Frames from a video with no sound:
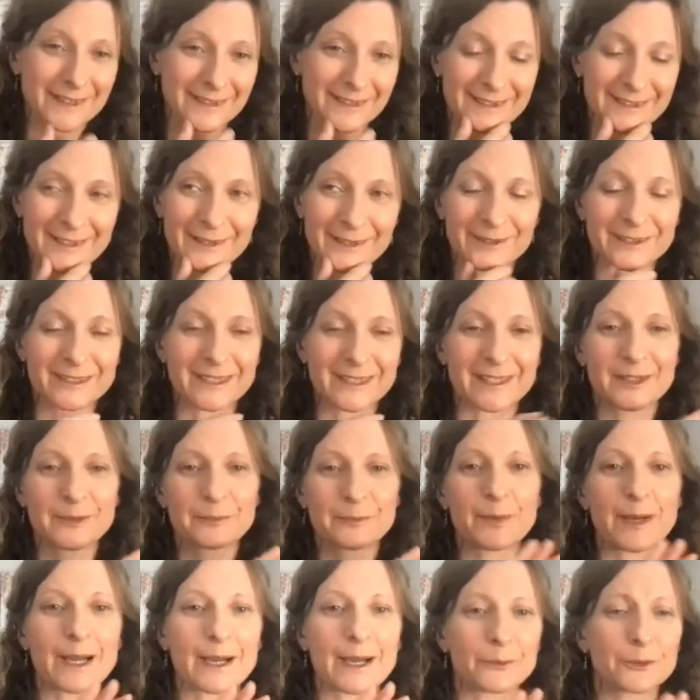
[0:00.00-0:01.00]
I think it was at the
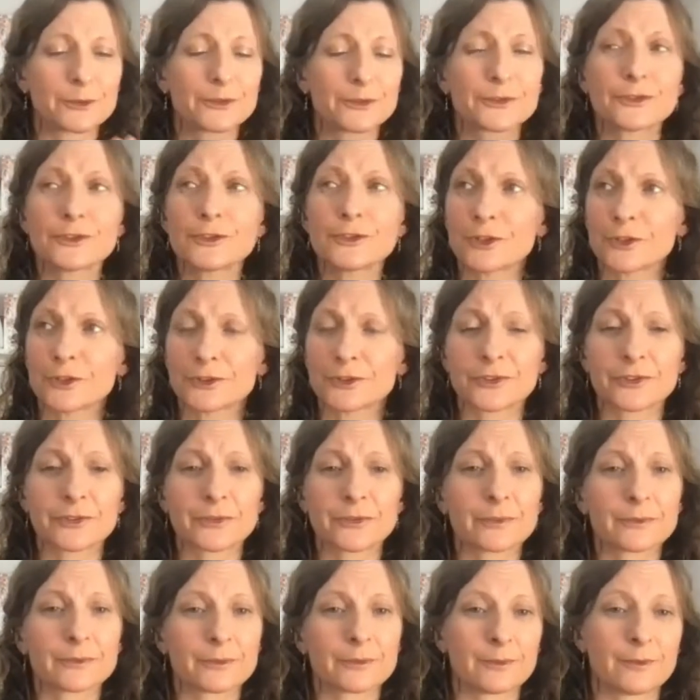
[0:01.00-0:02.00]
back, was
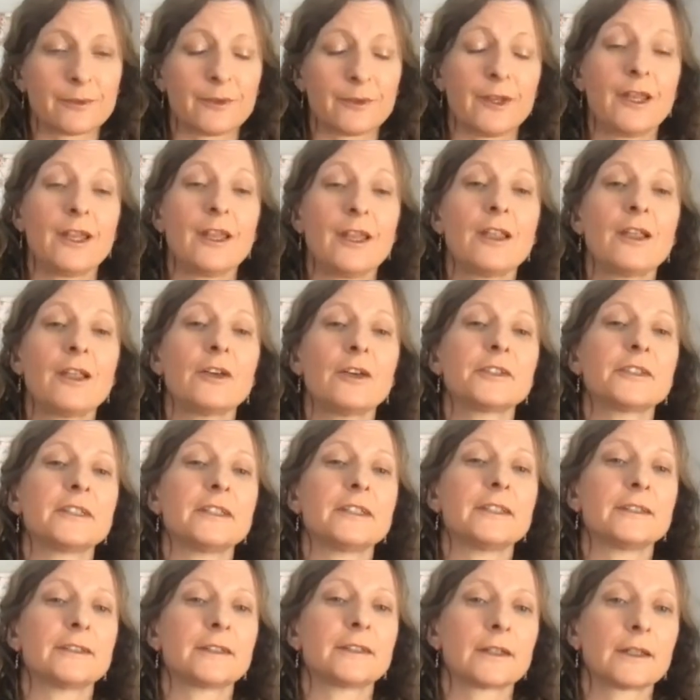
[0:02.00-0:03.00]
just
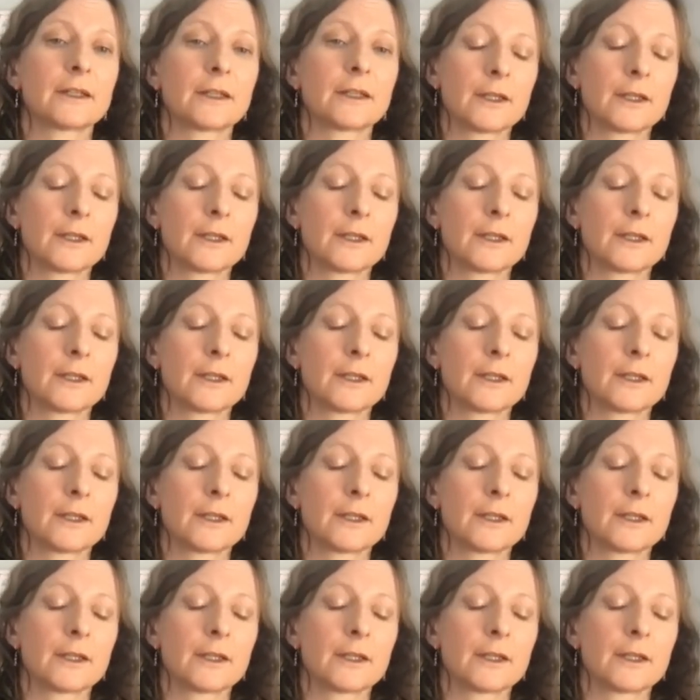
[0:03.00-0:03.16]
flooded